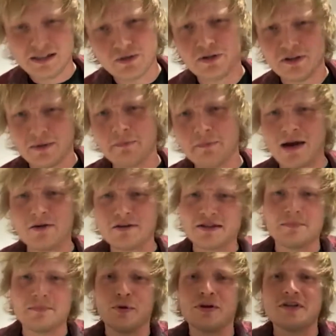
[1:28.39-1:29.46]
To the
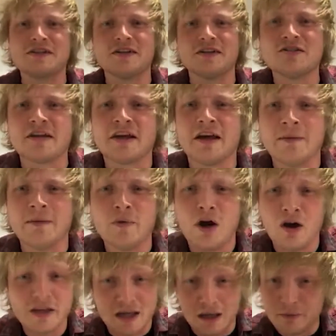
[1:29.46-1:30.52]
embarrassing points, and
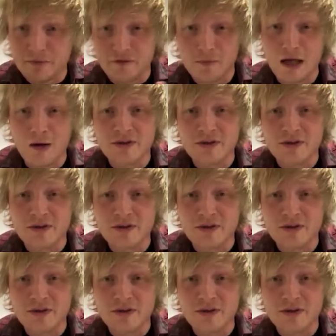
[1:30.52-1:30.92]
I come from